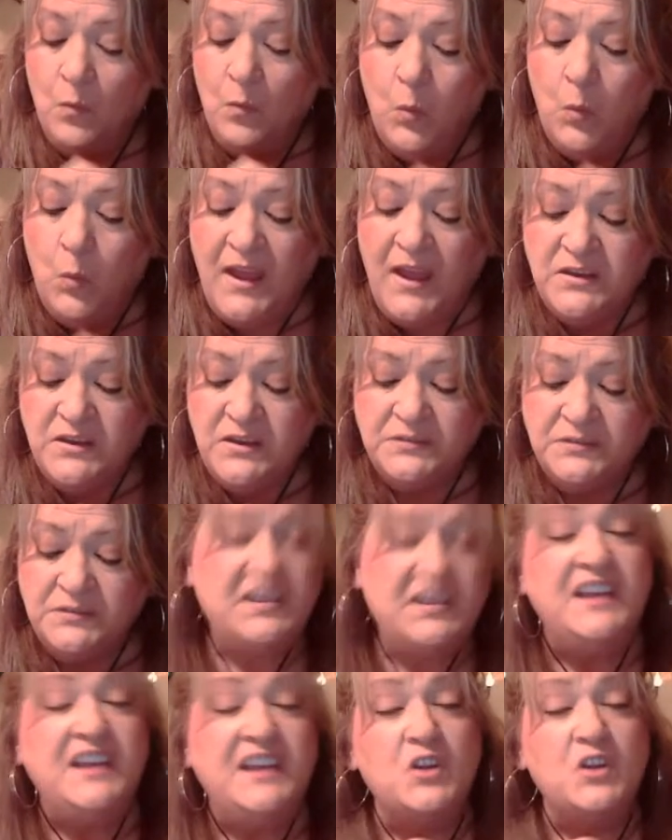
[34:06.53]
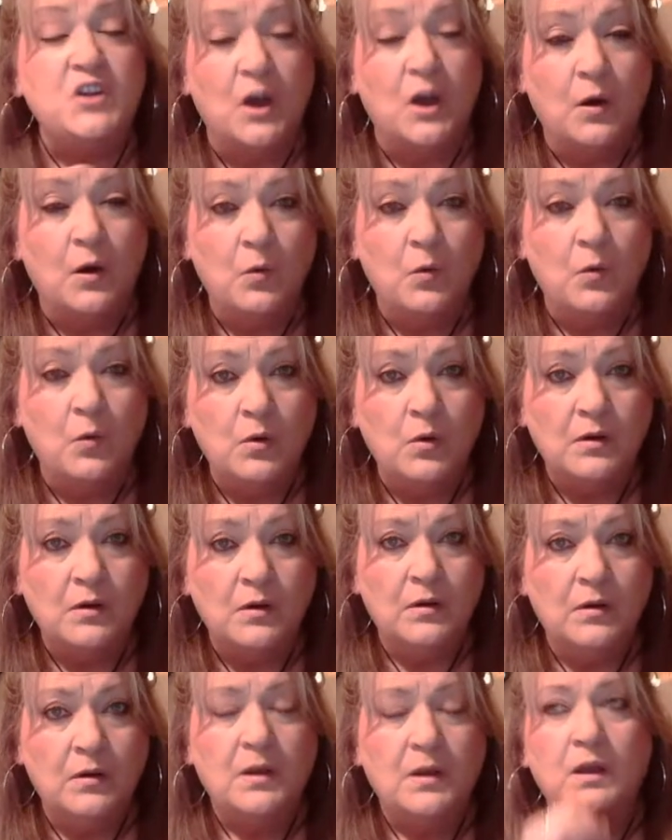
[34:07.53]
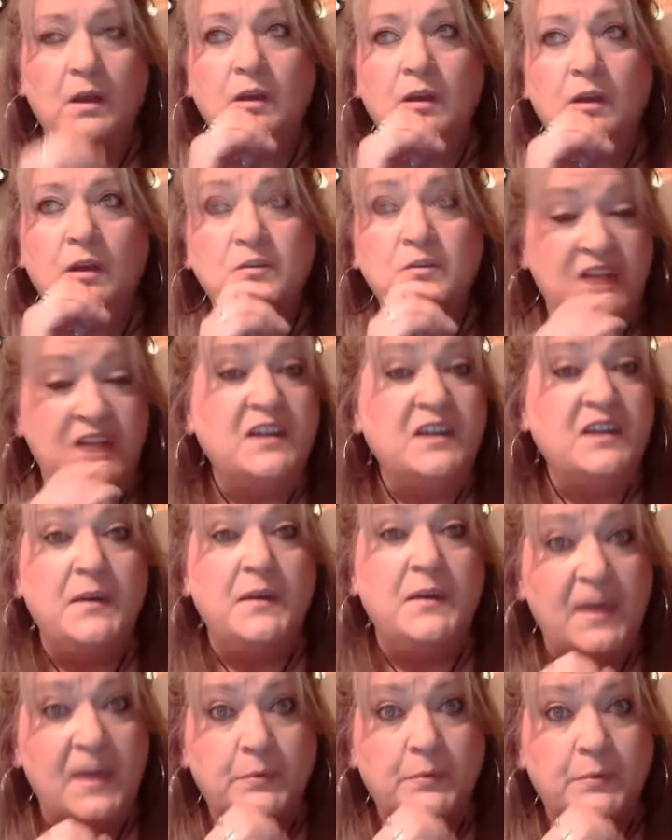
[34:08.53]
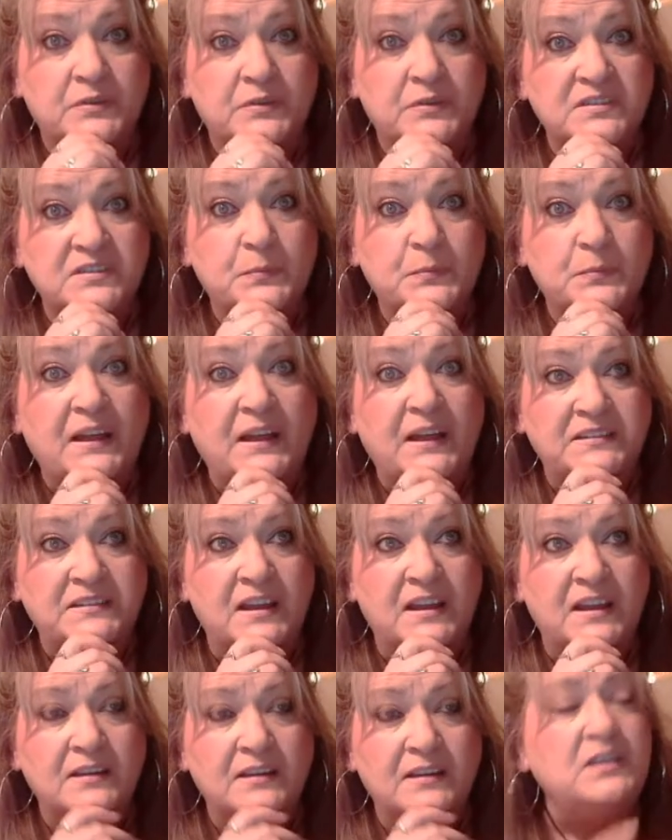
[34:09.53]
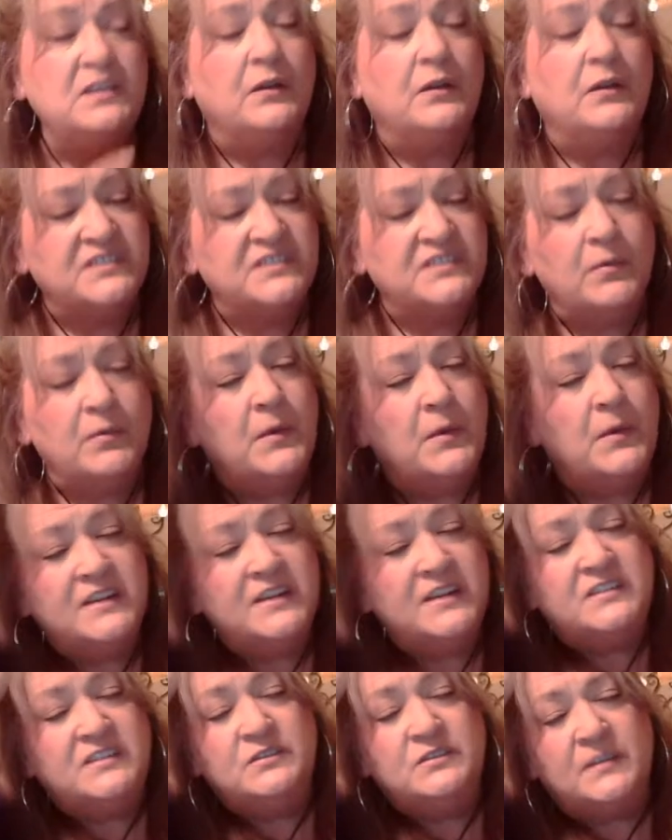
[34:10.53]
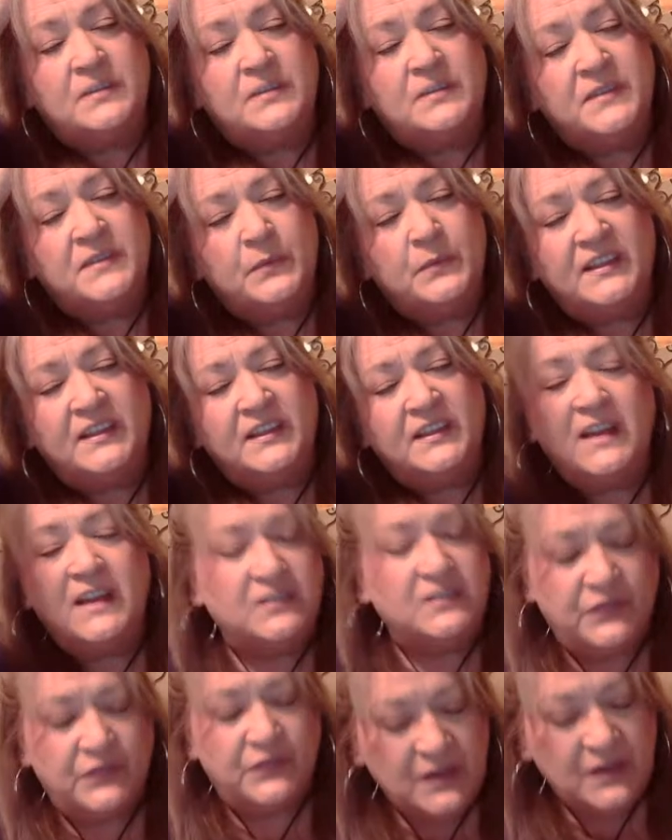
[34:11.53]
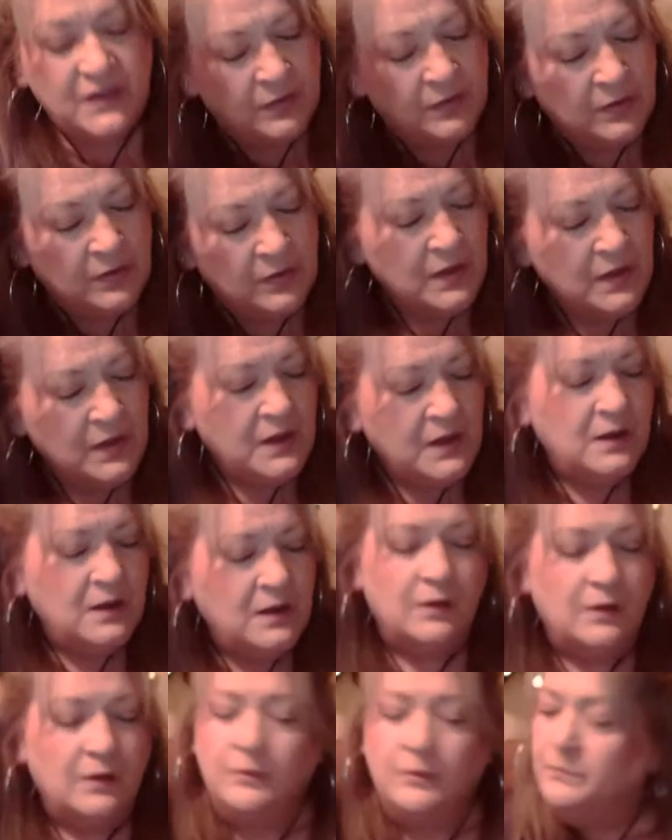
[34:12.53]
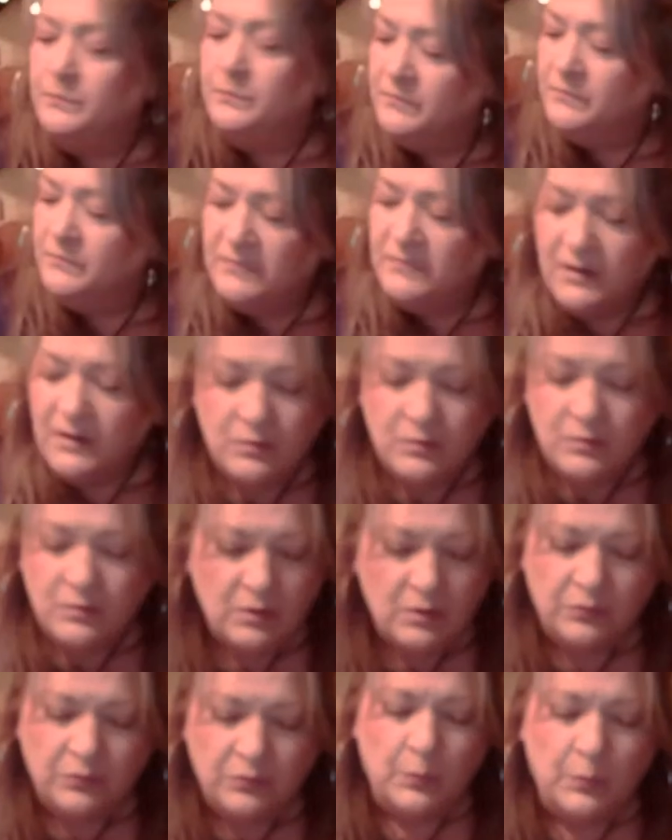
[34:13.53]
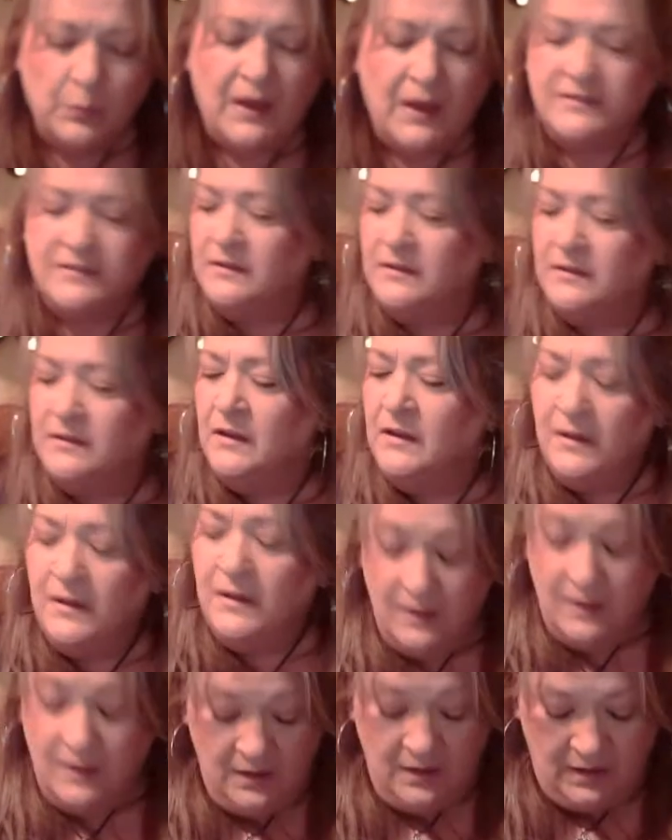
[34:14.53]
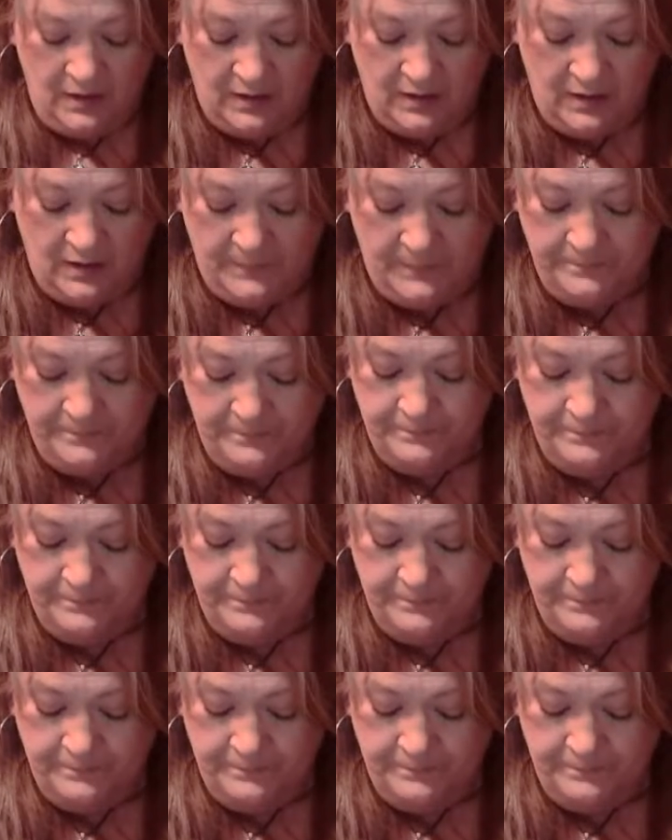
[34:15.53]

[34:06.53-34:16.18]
when you say no you take away that person's blessing you know if someone wanted to do something really nice for you you know who knows what um,